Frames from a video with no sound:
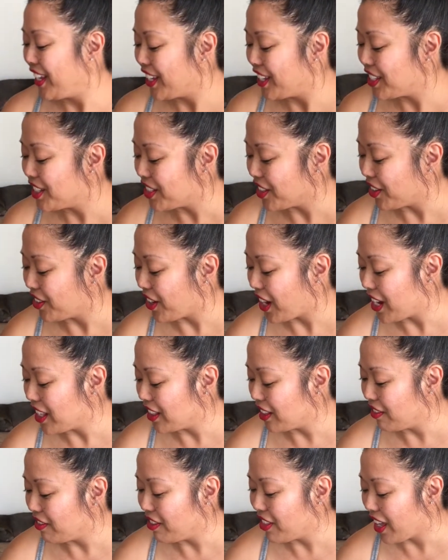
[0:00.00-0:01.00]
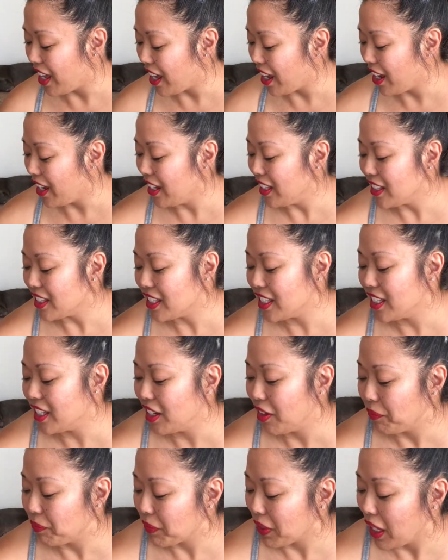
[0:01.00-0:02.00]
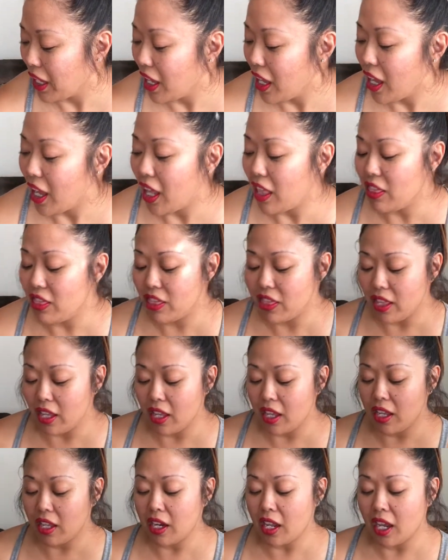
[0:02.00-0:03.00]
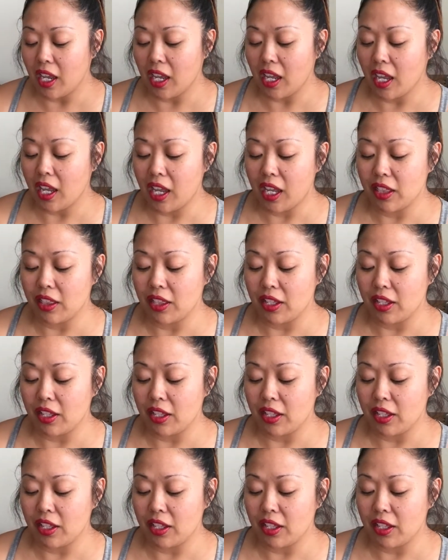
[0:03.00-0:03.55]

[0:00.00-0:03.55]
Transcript: So I love that. And then I had